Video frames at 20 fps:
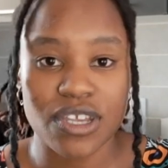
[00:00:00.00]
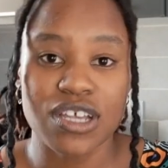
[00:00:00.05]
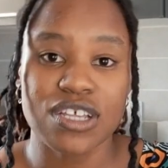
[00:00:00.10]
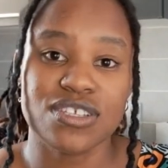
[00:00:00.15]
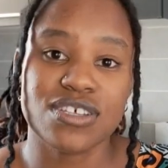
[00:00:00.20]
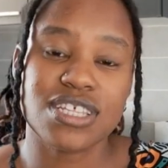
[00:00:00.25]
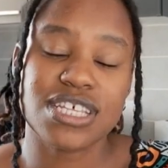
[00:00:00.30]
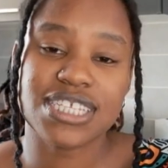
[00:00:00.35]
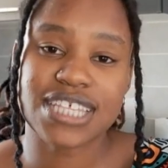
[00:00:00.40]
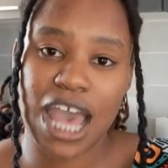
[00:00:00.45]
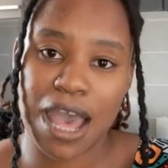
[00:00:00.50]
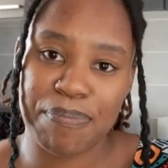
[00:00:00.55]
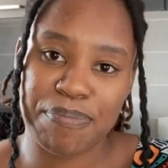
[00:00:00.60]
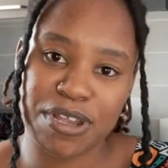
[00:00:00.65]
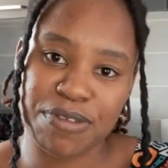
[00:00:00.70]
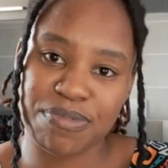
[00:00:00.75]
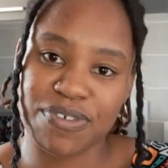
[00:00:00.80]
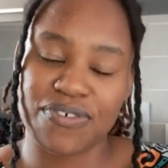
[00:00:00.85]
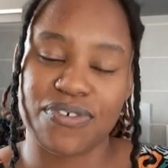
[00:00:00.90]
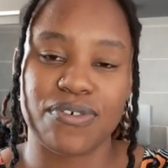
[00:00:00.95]
So this
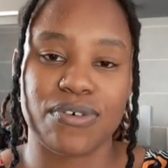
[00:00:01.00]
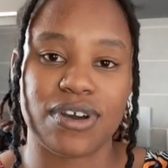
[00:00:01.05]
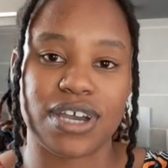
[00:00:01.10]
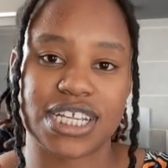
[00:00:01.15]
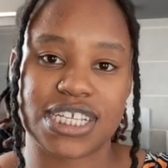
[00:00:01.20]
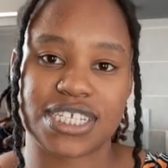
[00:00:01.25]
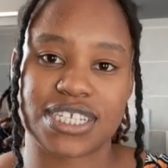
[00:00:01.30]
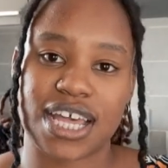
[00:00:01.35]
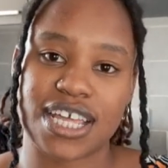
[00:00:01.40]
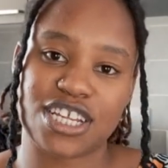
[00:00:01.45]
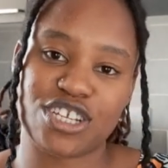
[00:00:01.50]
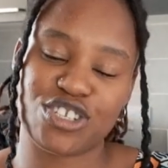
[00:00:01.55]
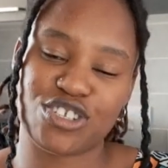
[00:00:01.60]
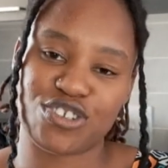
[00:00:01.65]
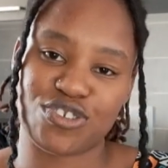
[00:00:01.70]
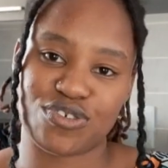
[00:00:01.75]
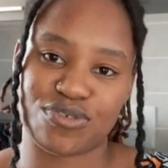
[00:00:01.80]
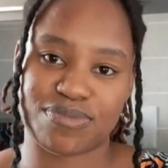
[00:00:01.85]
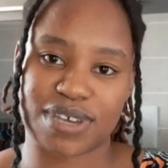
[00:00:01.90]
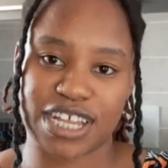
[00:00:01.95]
happened before I decided
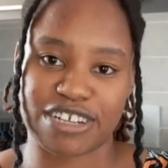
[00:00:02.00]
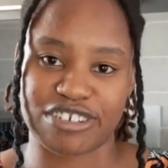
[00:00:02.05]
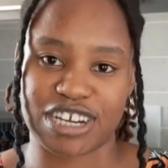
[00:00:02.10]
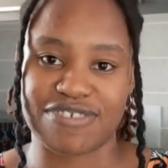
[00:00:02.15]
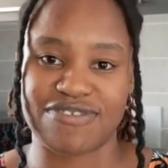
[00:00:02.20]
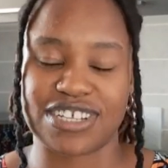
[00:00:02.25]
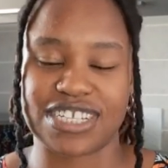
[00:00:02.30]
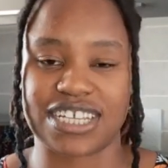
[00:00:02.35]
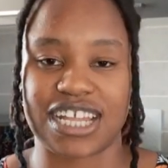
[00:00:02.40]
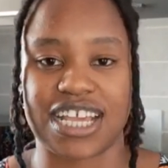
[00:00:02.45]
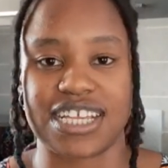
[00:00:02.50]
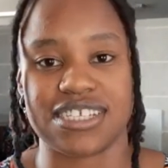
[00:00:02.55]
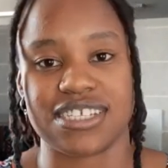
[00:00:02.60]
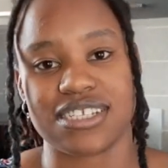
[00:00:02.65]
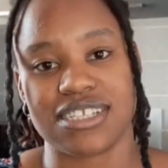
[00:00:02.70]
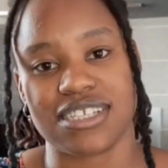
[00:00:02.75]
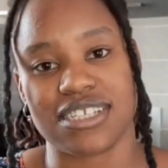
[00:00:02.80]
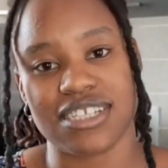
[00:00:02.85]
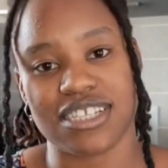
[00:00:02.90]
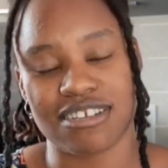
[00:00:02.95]
to do my driver's
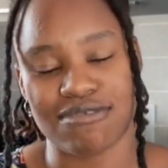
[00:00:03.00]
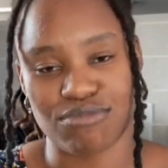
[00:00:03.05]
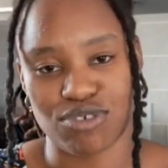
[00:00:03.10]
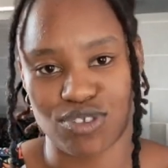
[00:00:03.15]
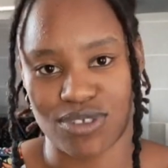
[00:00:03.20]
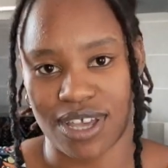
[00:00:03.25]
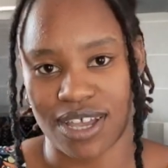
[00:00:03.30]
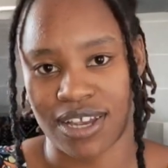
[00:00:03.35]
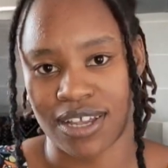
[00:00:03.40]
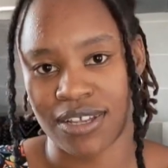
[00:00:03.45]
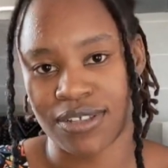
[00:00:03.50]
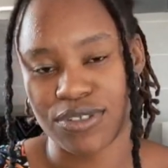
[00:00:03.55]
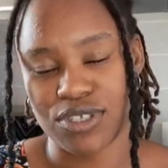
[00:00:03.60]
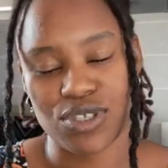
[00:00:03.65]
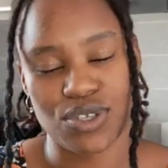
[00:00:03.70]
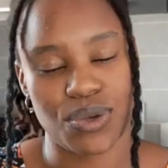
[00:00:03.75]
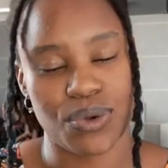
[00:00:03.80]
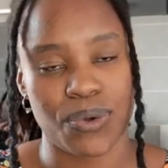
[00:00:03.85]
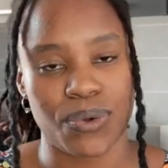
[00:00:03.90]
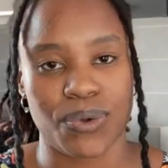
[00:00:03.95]
license in Botswana.
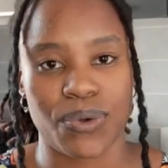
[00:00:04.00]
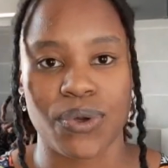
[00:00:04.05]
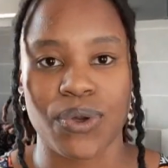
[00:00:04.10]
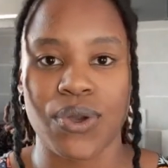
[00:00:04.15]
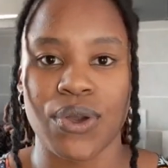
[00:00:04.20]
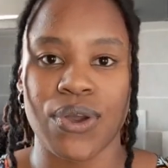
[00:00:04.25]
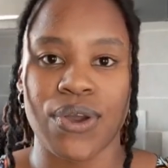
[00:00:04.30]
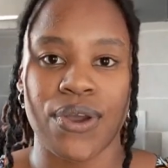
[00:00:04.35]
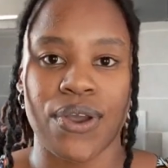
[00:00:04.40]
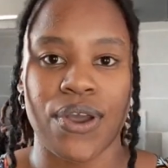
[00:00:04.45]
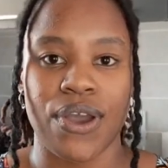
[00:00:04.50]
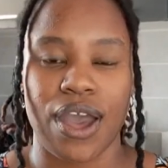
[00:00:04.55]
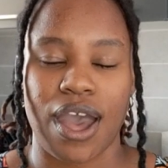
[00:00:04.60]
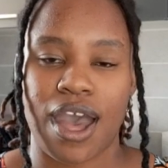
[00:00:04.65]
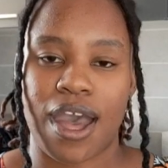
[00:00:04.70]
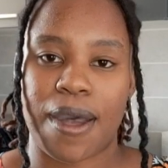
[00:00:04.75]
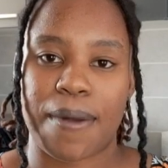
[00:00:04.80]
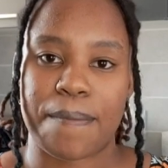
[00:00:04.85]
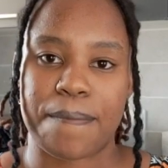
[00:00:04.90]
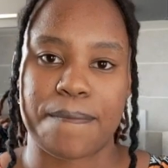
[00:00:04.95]
So
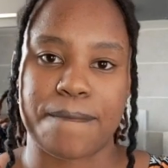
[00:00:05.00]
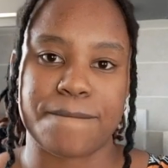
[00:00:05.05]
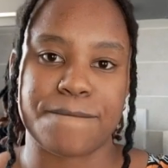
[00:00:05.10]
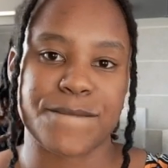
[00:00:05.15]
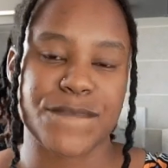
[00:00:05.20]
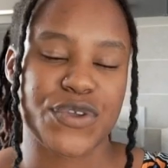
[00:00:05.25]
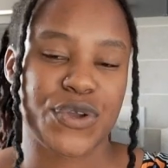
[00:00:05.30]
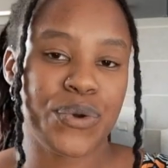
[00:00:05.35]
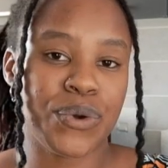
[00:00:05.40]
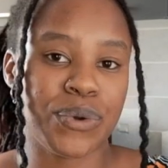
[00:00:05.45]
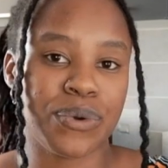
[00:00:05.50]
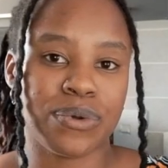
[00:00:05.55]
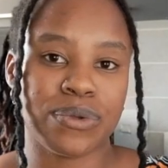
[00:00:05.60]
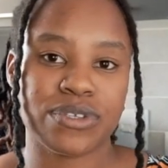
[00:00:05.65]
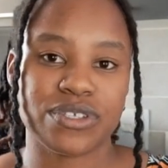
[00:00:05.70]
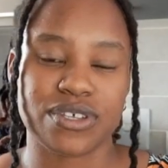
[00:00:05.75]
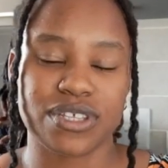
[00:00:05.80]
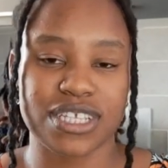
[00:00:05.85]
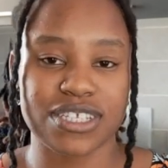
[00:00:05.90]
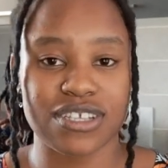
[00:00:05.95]
cool.
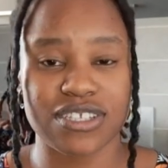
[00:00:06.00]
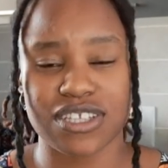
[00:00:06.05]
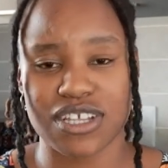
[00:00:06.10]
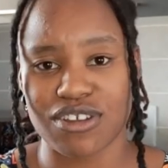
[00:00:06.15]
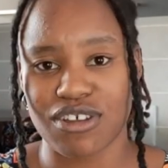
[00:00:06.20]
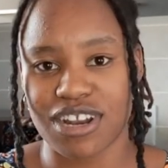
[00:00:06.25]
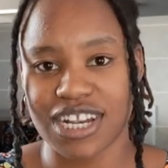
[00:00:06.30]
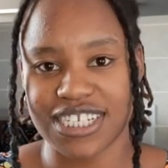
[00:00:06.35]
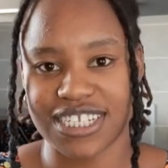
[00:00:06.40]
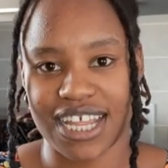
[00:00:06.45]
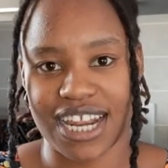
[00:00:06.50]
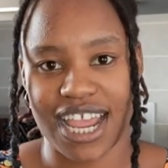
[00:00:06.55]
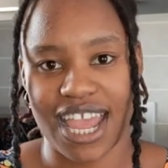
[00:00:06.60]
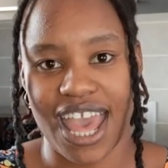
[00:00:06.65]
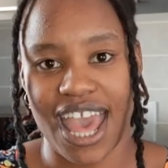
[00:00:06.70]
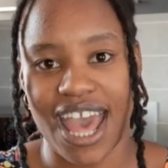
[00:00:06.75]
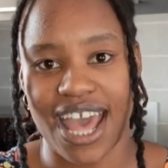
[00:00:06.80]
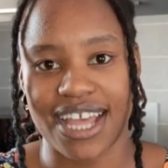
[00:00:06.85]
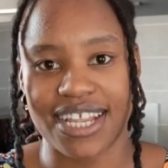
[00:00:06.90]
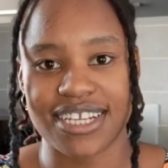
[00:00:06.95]
So this was the knowledge that I
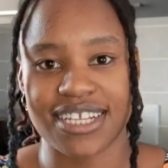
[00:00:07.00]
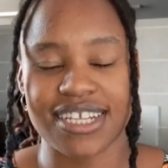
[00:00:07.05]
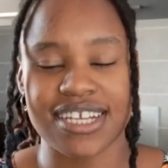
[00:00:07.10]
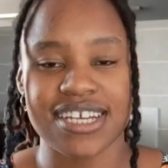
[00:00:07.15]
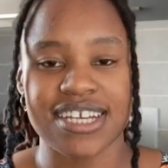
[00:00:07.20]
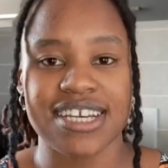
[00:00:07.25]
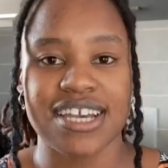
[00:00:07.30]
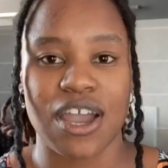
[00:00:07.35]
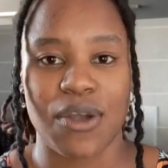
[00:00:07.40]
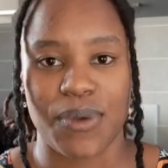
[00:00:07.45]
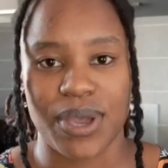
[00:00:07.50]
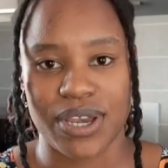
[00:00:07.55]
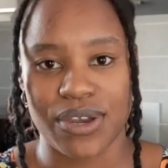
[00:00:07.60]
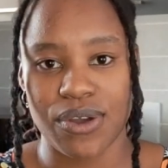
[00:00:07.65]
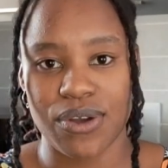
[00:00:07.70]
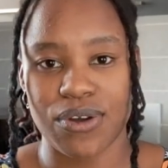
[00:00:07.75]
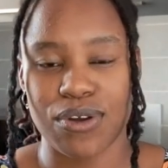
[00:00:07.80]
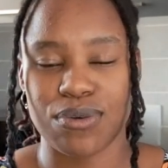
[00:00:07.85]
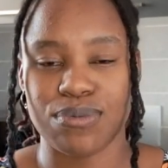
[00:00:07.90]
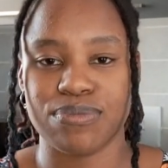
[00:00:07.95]
had. Went
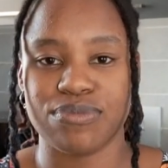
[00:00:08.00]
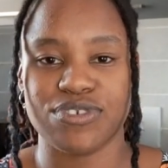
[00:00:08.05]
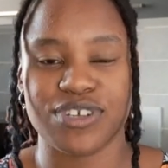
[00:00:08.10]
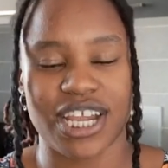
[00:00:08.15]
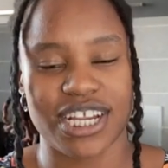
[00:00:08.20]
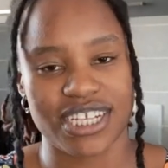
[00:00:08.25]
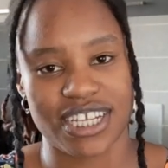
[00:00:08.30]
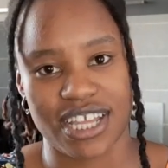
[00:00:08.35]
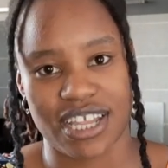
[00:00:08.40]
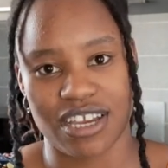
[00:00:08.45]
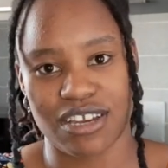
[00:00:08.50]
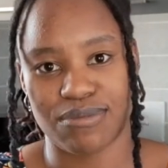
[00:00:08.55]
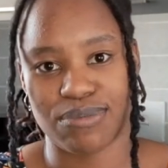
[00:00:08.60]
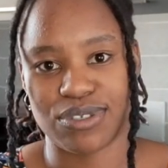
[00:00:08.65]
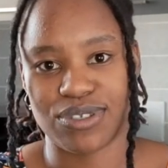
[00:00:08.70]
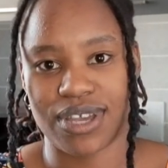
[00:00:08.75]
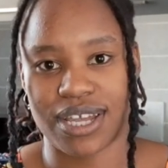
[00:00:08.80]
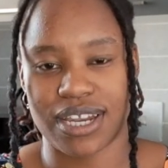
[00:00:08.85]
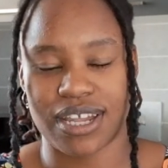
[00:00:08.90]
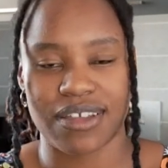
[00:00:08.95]
home, tried to get in
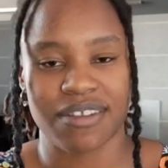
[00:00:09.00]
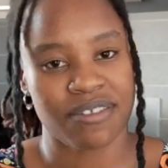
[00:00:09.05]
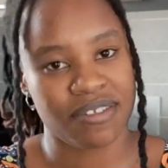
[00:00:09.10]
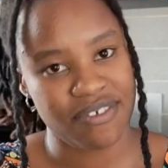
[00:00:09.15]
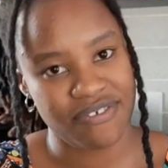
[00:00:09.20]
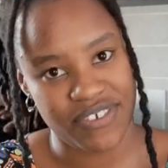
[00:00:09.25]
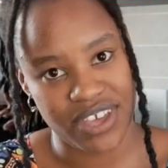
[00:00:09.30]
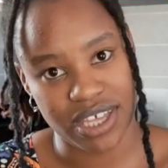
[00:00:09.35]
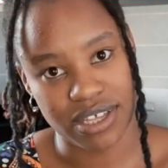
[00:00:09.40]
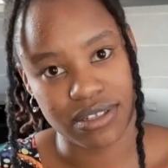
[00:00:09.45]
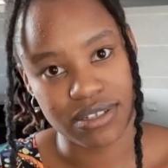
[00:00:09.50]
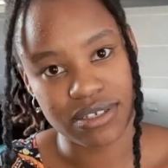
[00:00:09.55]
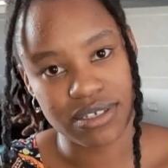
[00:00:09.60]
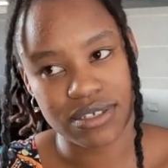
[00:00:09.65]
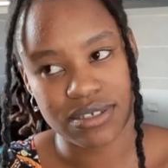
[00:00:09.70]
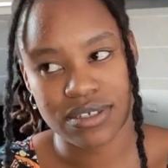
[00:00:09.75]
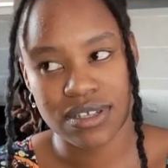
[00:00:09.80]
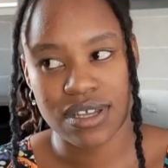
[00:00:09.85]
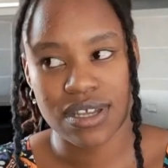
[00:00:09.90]
Botswana, failed,